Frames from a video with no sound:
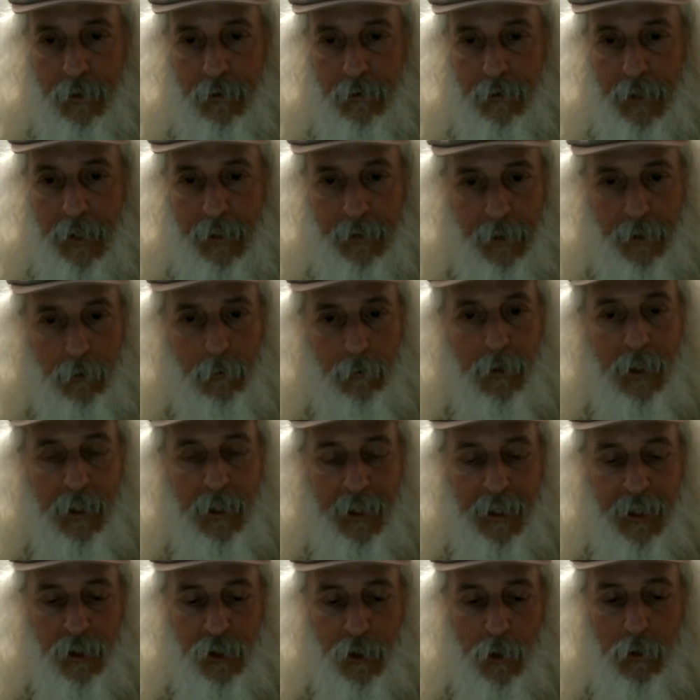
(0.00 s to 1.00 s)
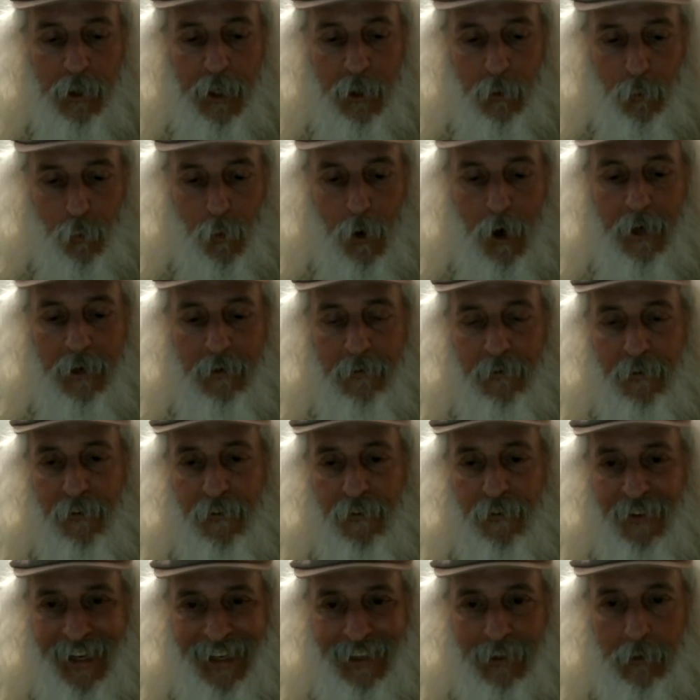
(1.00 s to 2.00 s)
that there really is only one
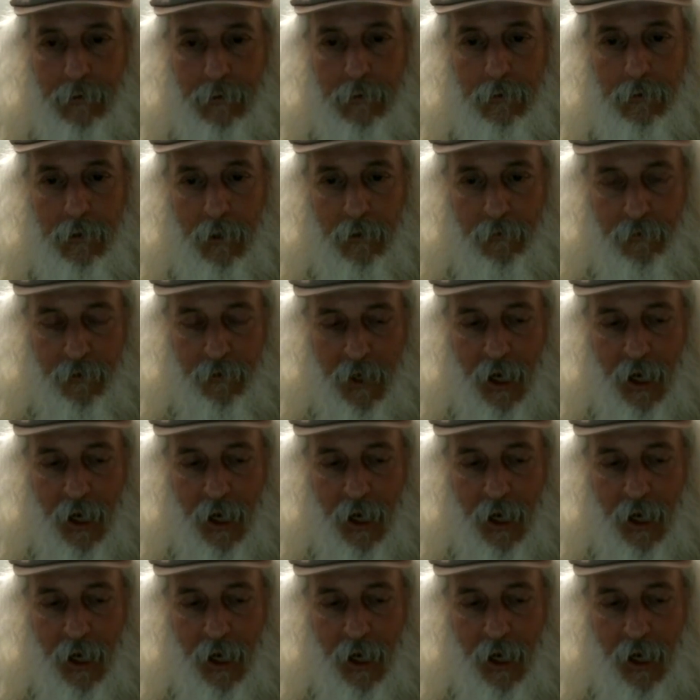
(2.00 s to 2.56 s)
field of